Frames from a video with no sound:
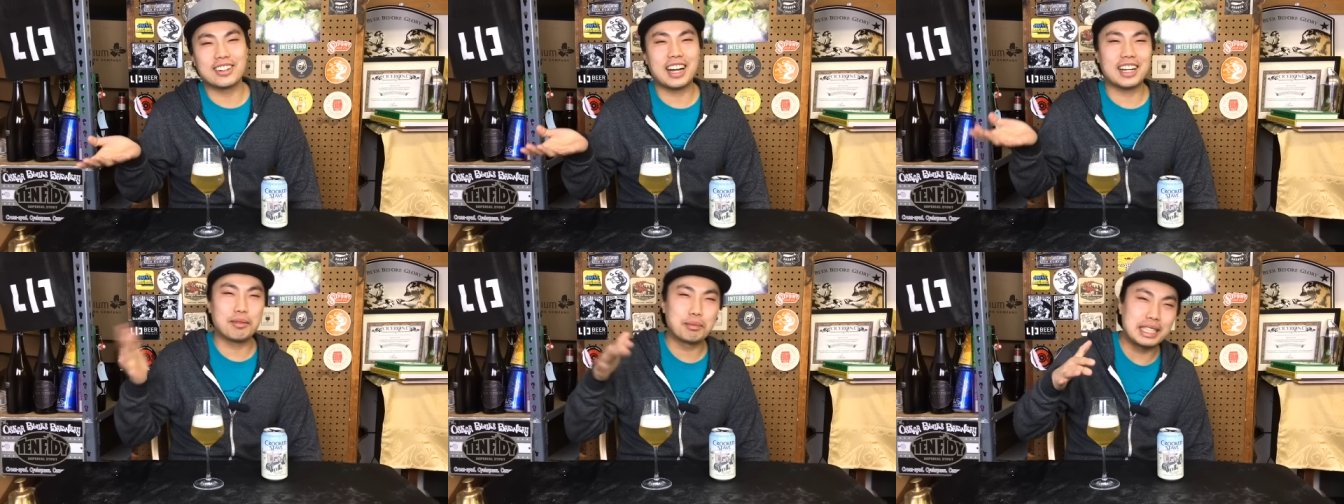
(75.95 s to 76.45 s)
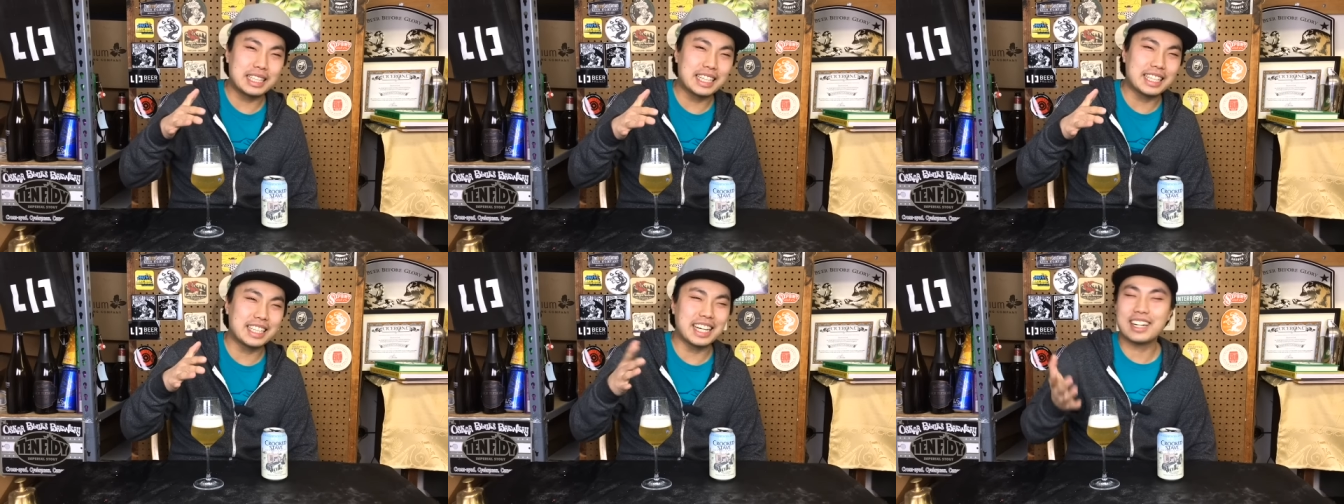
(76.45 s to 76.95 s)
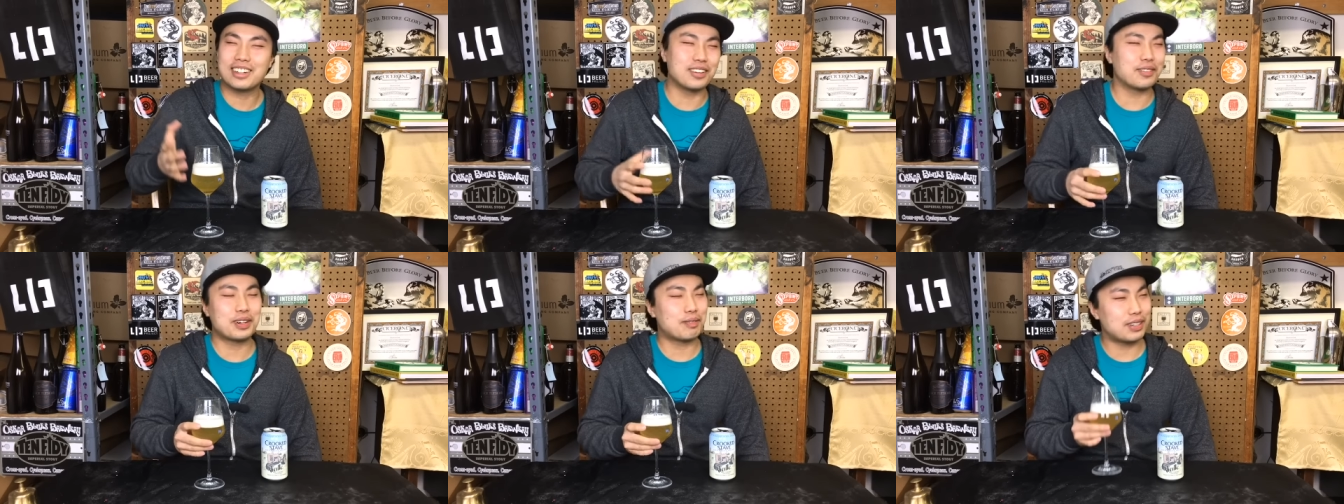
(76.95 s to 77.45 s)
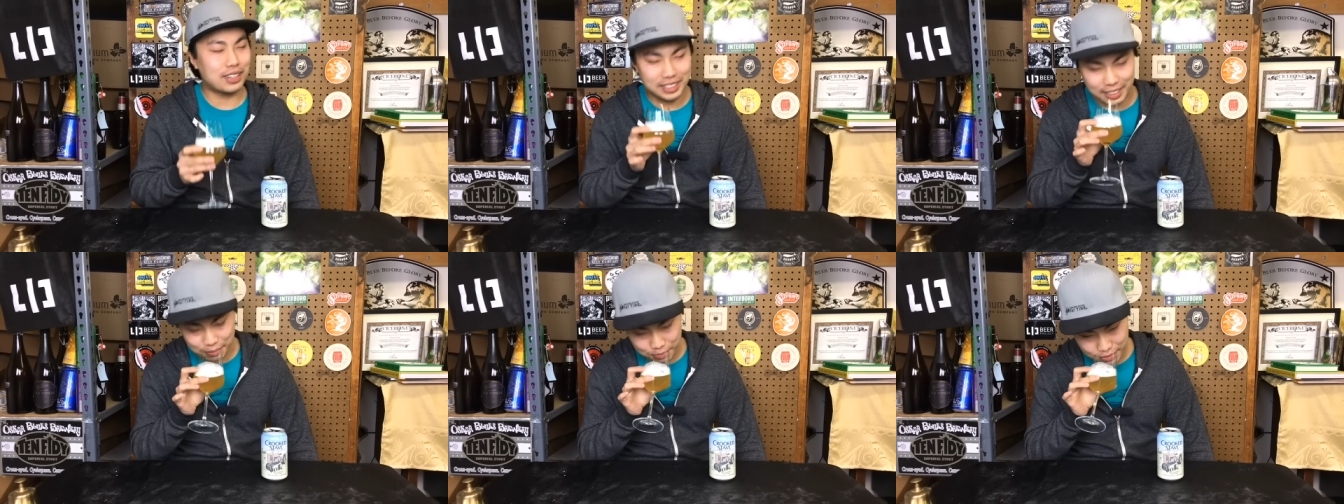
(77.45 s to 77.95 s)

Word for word: not completely clean. I don't know what I'm trying to say.